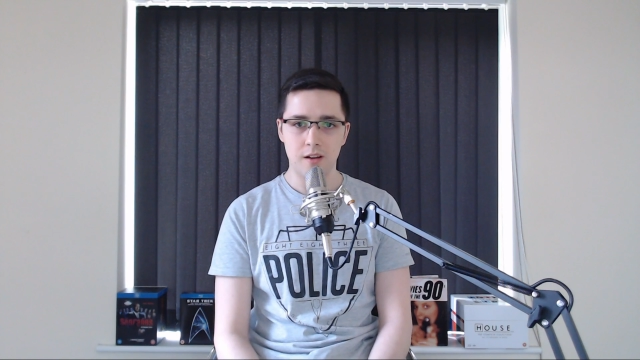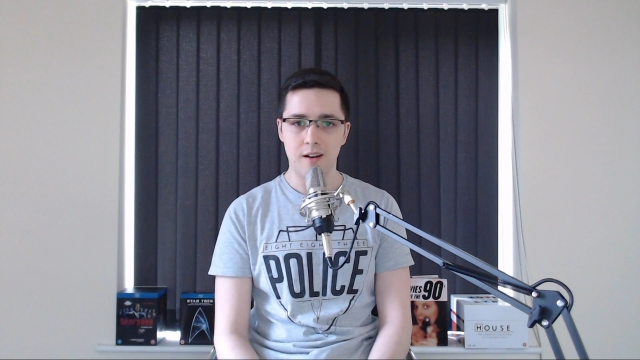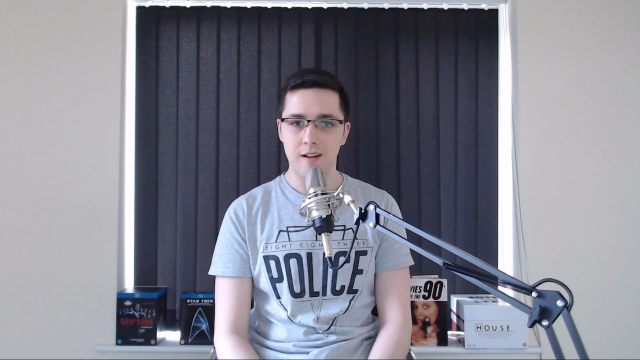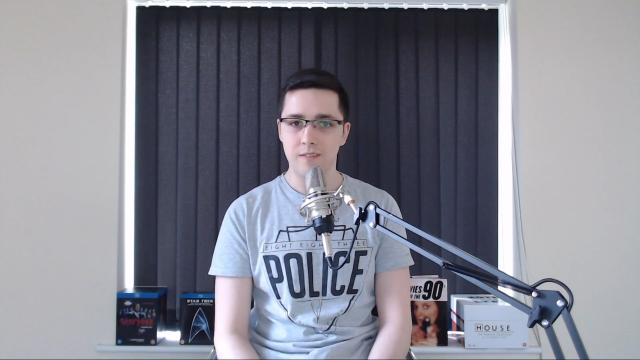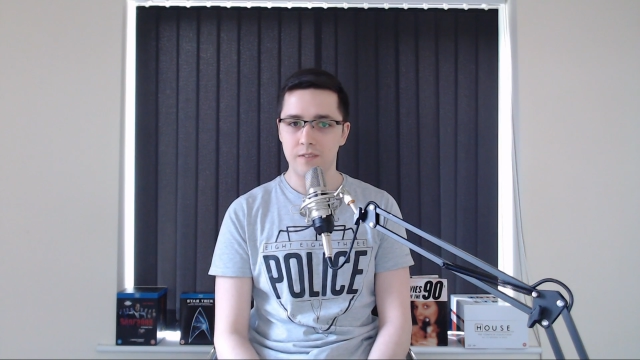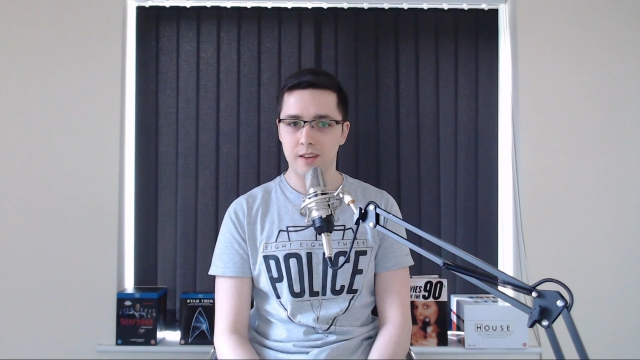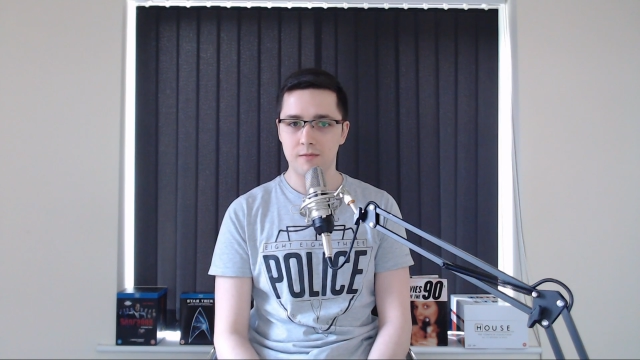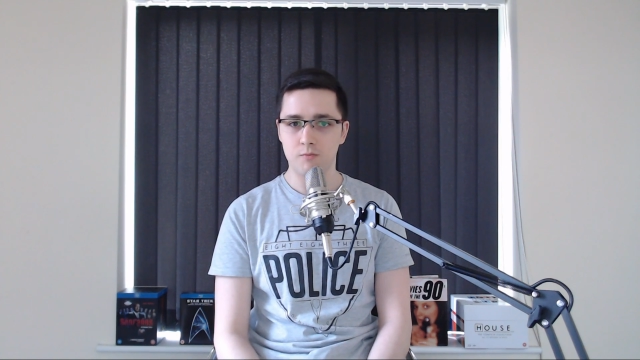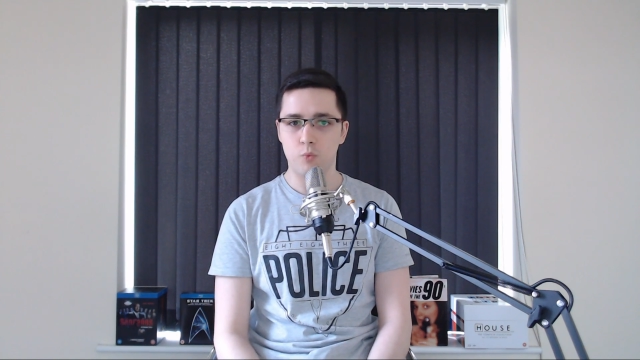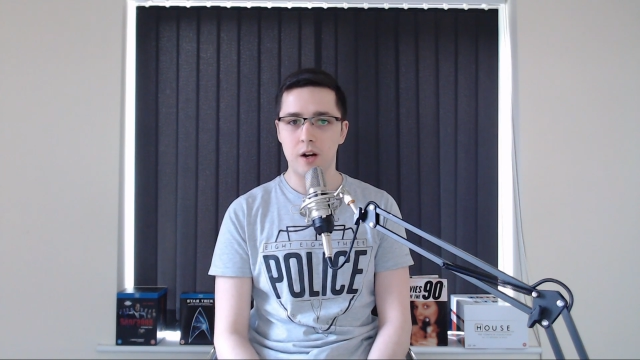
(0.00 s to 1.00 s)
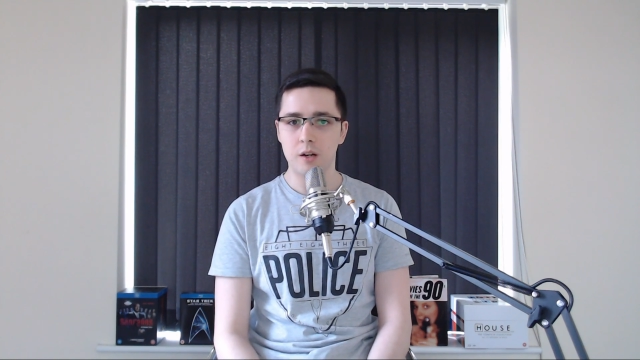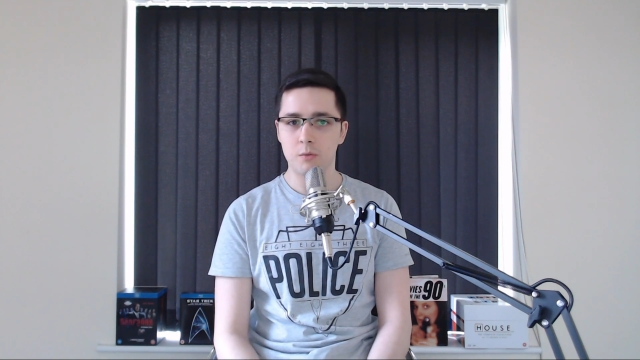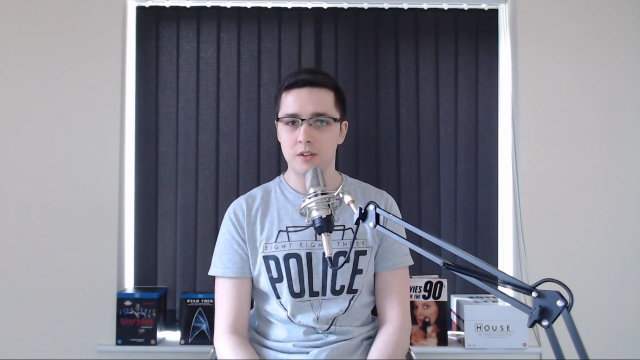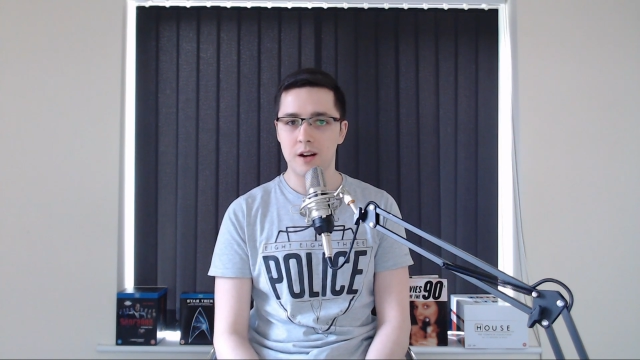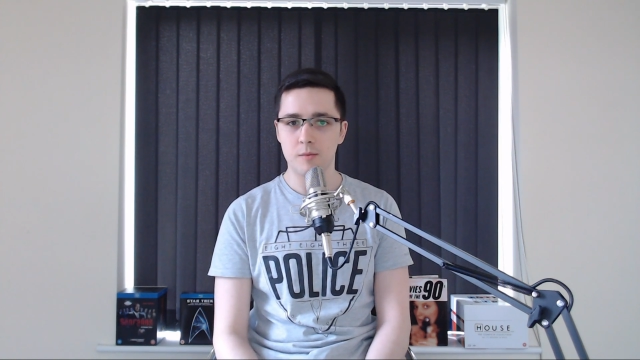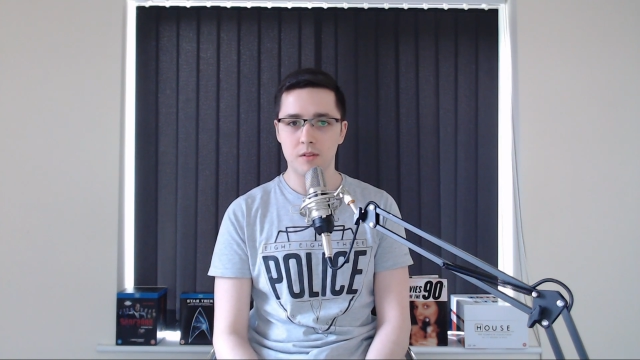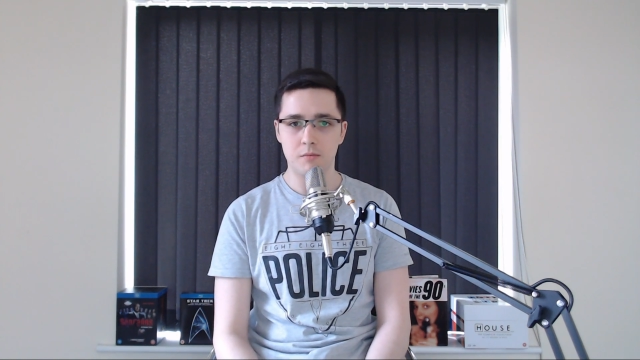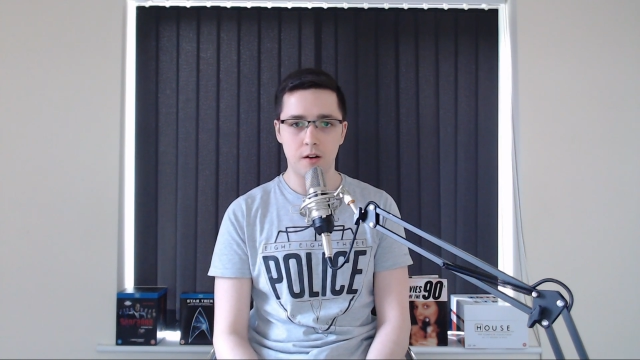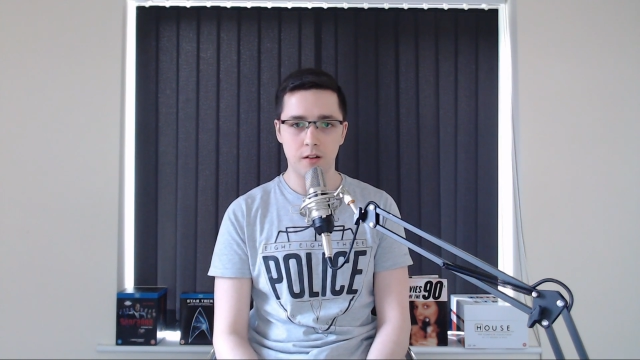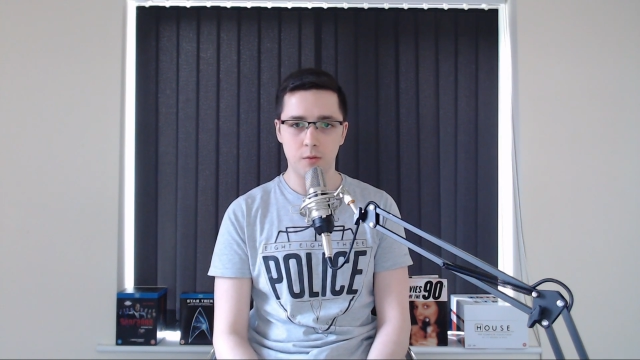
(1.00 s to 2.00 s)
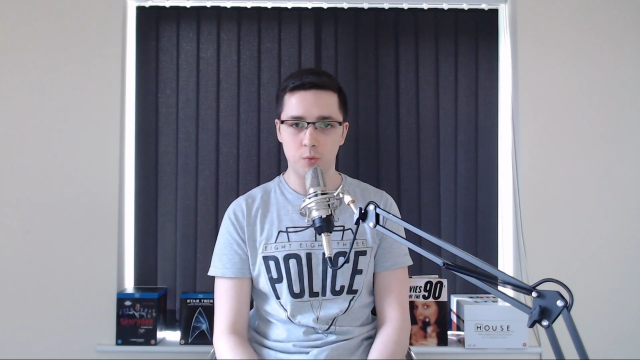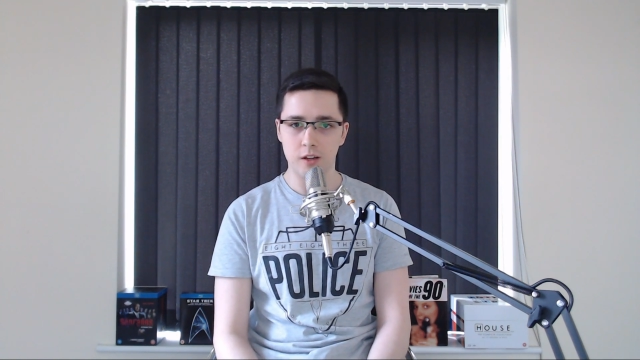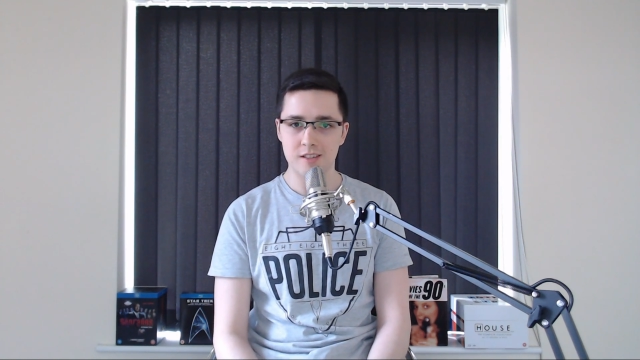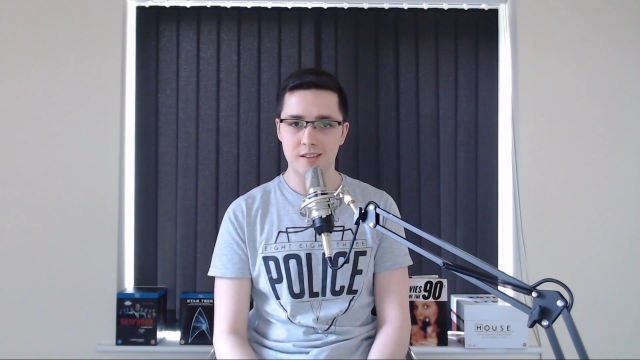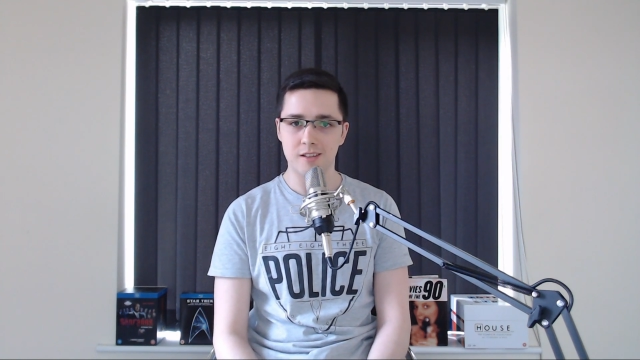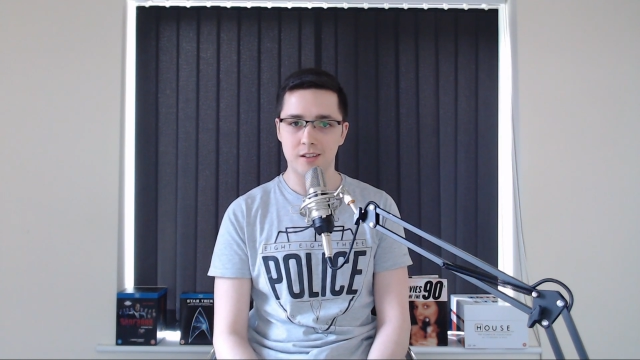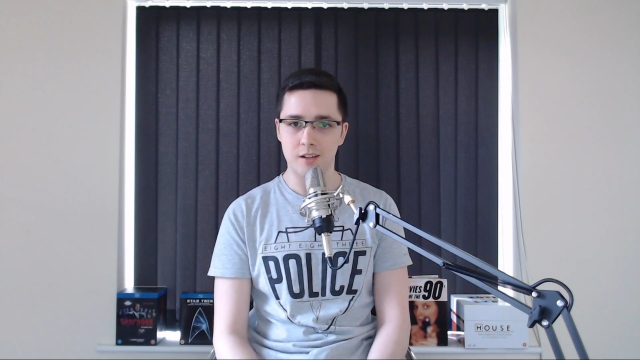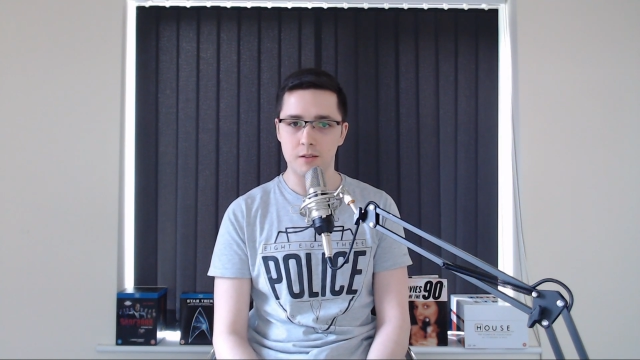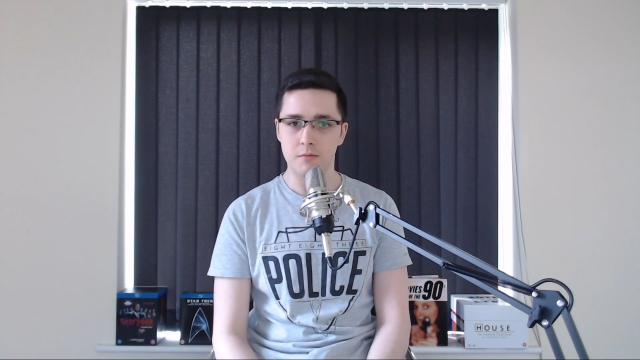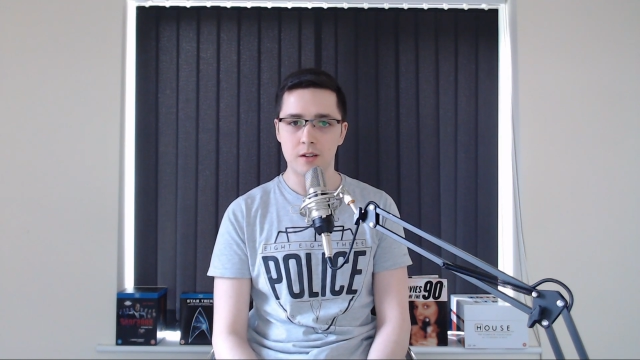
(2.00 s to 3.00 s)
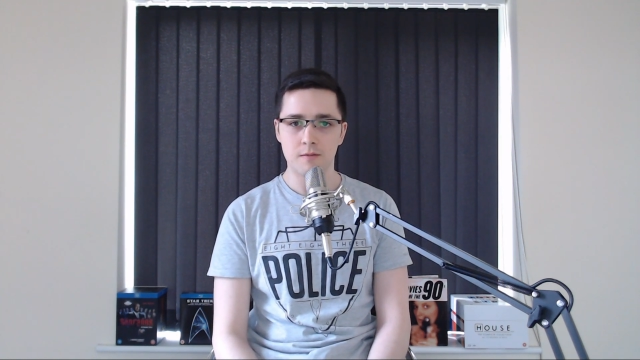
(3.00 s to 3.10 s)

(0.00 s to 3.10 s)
And why would Captain Marvel listen to them?